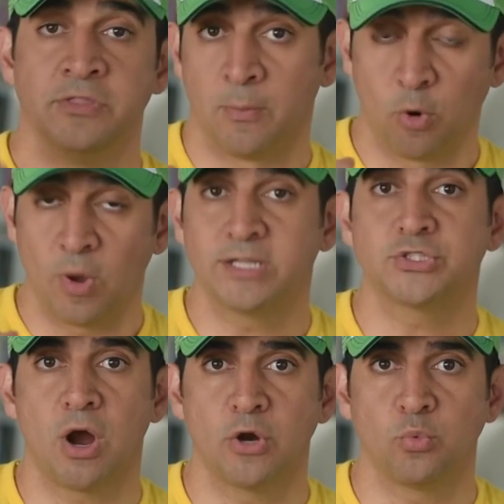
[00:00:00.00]
Number 1 is
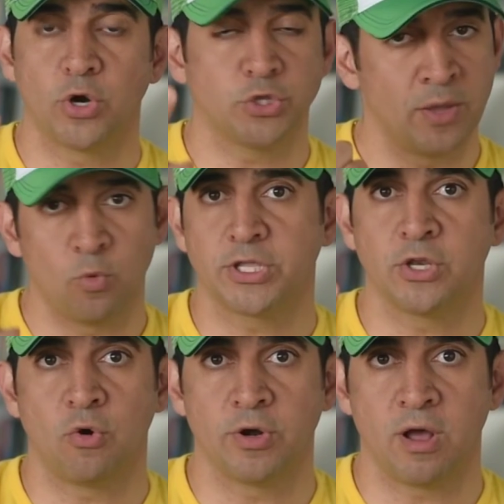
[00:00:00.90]
hard work. You ain't
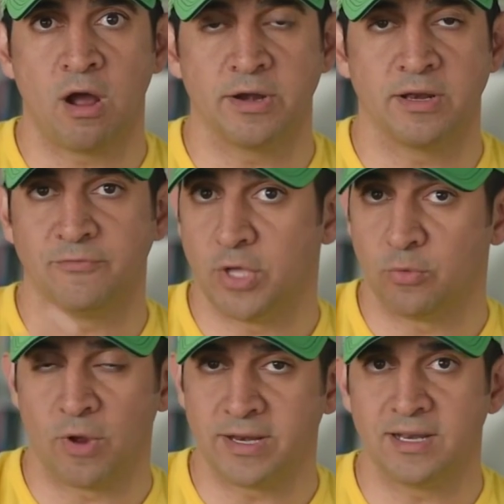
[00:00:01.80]
working hard enough. You
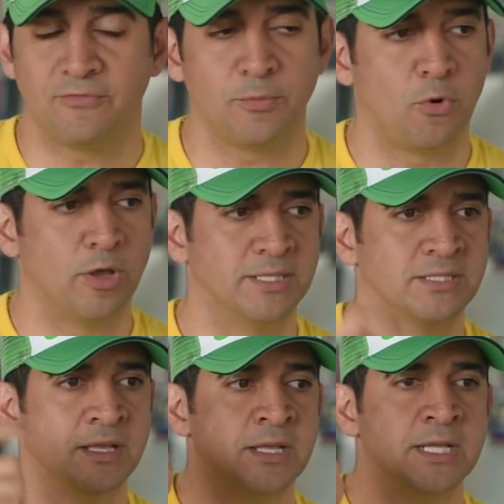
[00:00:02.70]
ain't running enough appointments.